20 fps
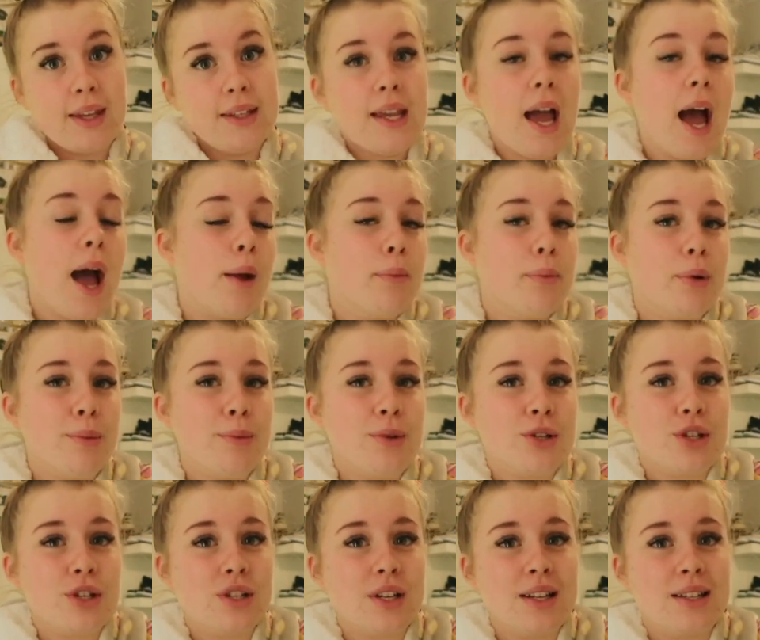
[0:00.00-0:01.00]
yeah, I'm pretty
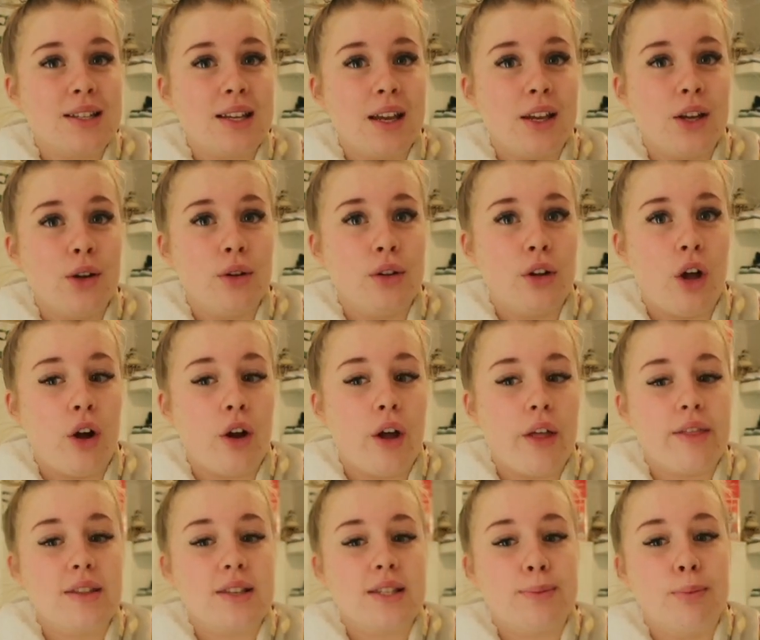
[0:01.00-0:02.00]
much just going to take you along.
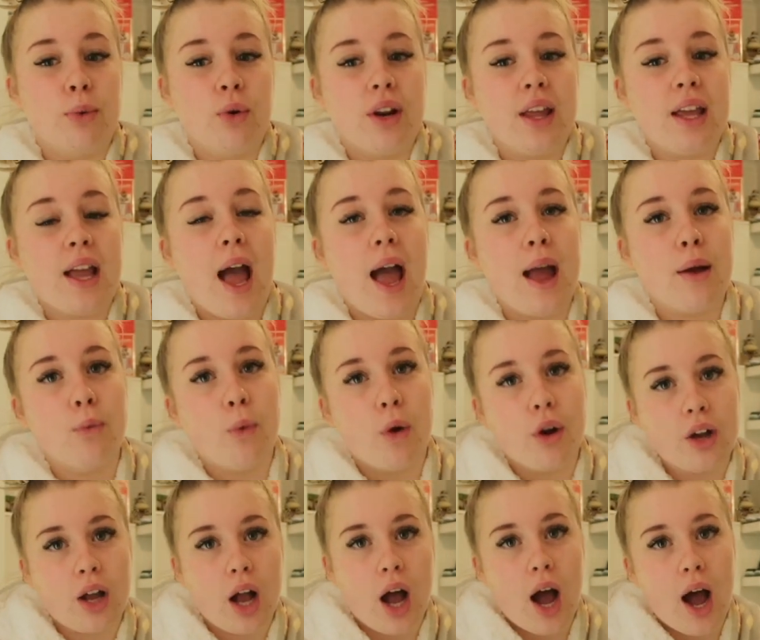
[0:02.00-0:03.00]
This morning I
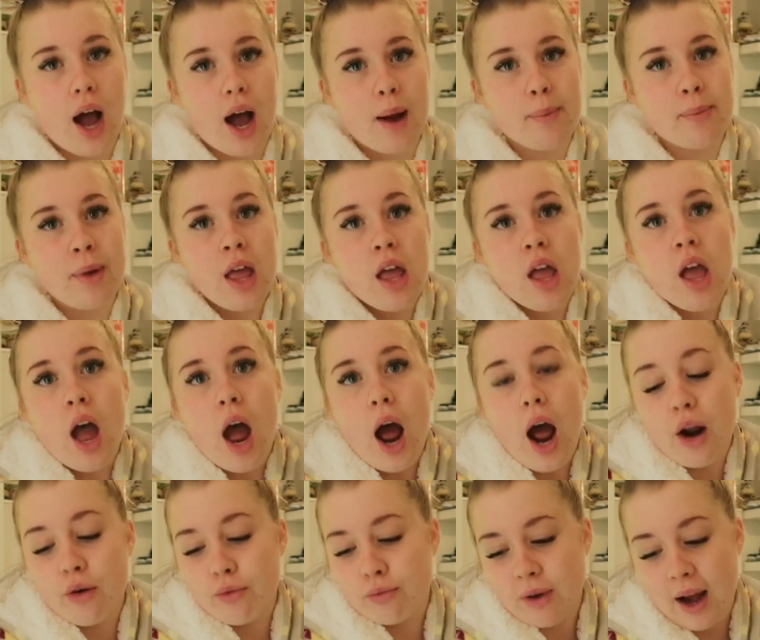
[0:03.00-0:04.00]
woke up
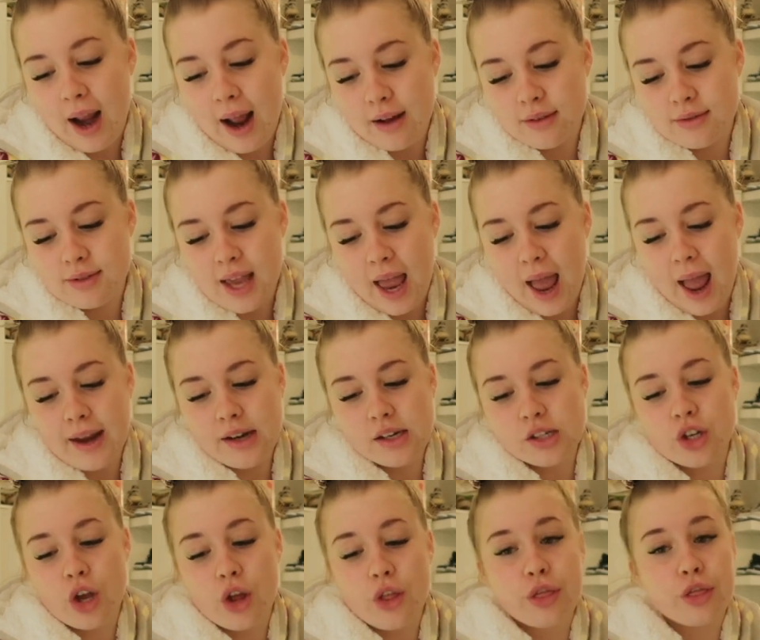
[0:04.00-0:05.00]
around
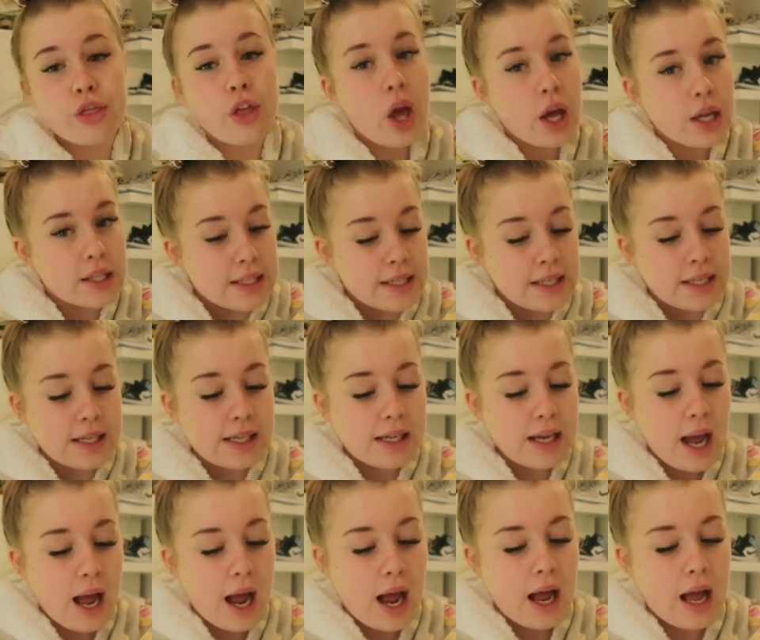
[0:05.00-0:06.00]
8:30.
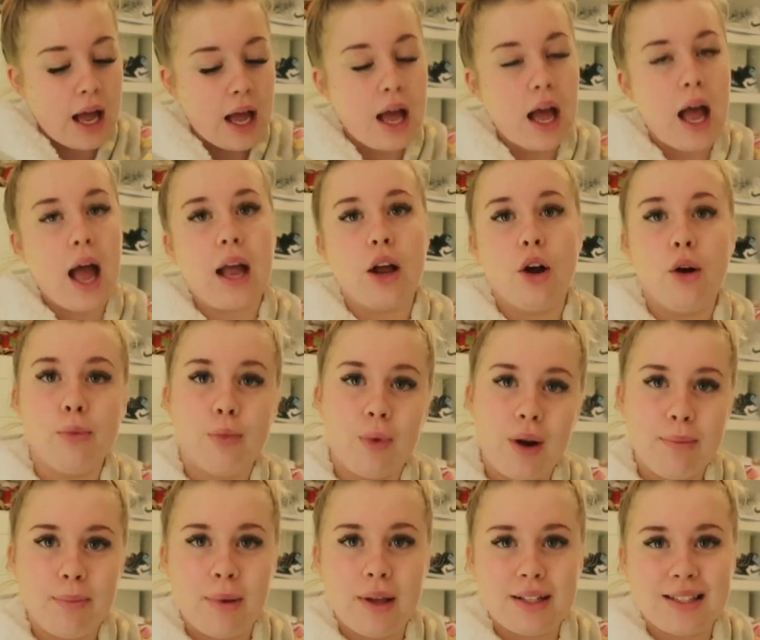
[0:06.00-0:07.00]
I got
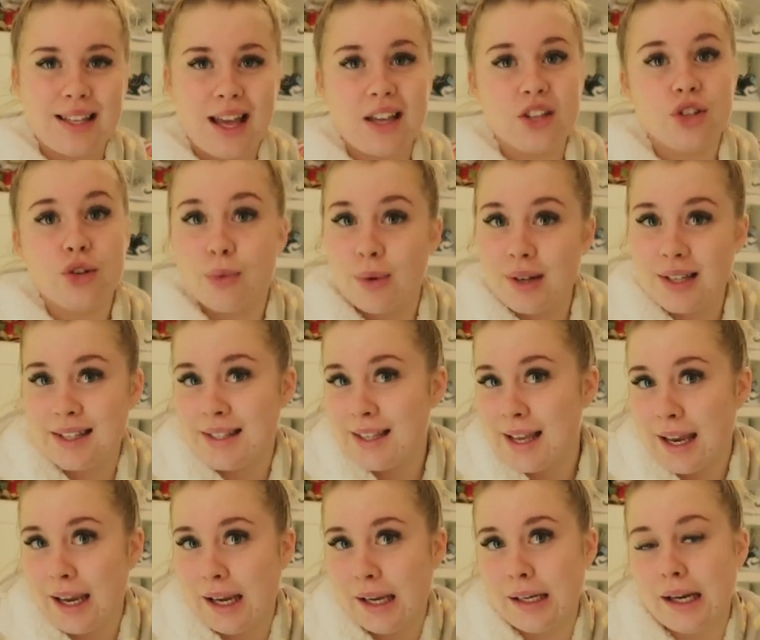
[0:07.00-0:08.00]
Weet-Bix, as you would have
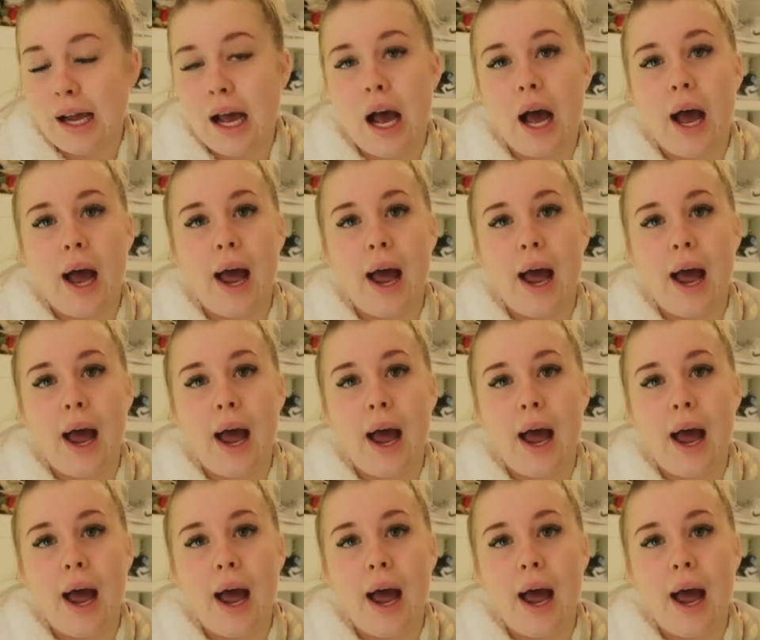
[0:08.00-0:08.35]
seen.